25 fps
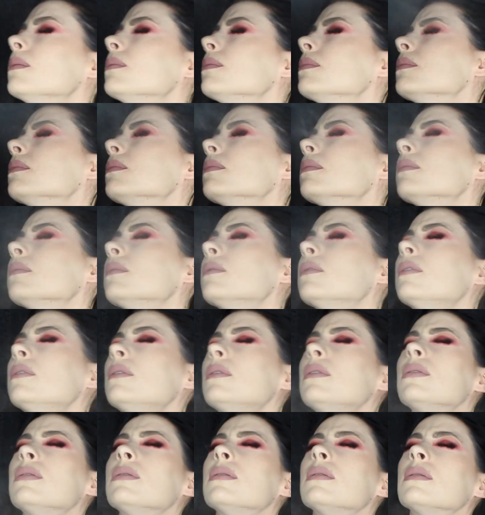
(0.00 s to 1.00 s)

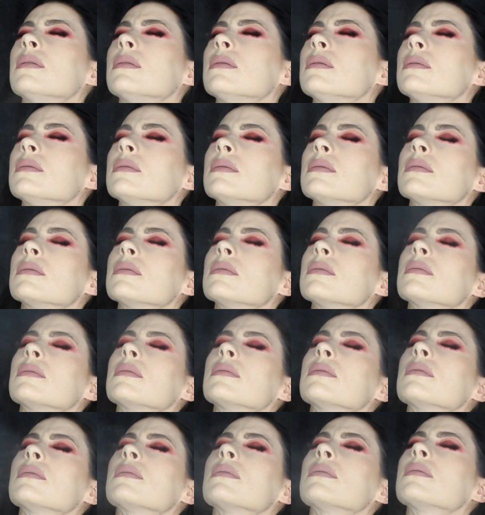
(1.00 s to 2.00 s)

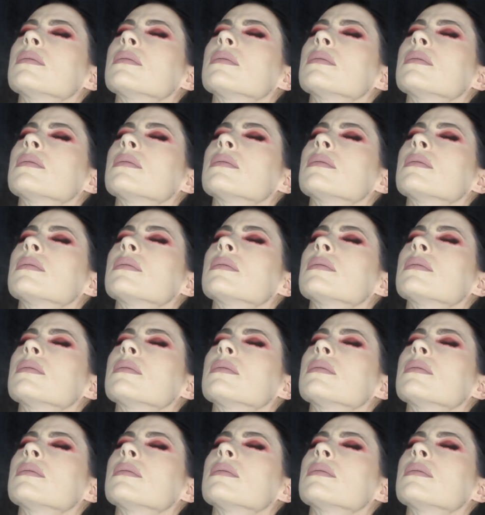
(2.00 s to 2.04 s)
Oof.